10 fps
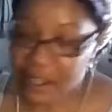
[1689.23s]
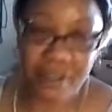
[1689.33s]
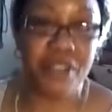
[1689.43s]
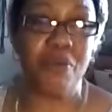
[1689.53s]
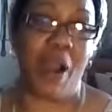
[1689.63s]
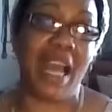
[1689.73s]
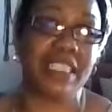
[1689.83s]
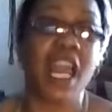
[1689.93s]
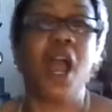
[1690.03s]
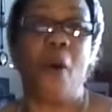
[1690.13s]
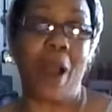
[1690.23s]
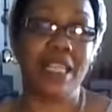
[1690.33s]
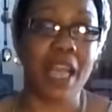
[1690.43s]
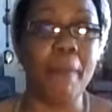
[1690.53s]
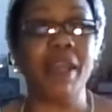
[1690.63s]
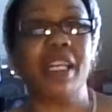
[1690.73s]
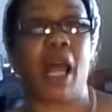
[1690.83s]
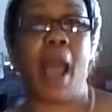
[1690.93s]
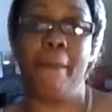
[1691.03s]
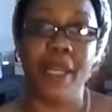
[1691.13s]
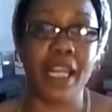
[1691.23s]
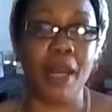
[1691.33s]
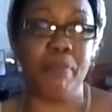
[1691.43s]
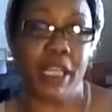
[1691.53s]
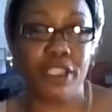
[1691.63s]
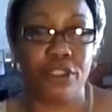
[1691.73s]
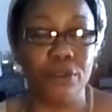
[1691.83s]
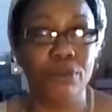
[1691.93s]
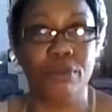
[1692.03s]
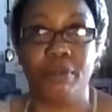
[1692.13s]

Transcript: You watch, I bet I beat you,